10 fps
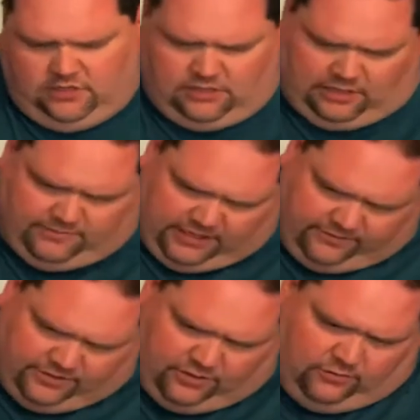I'm not even
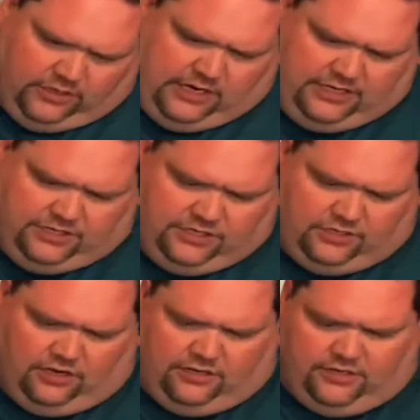sure where I should
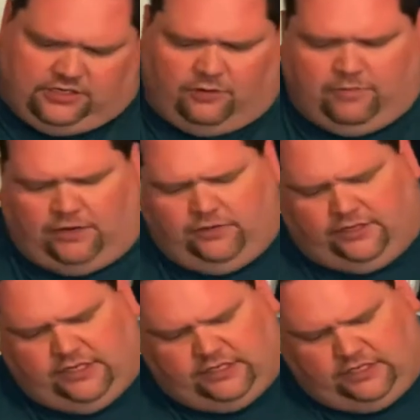start. There's no bone on
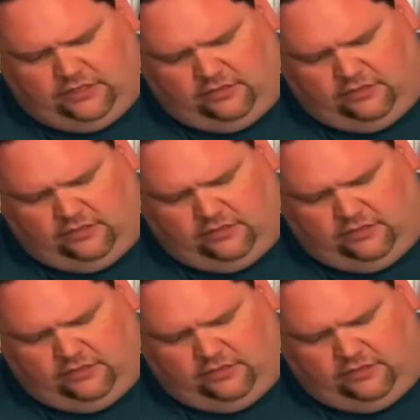this end.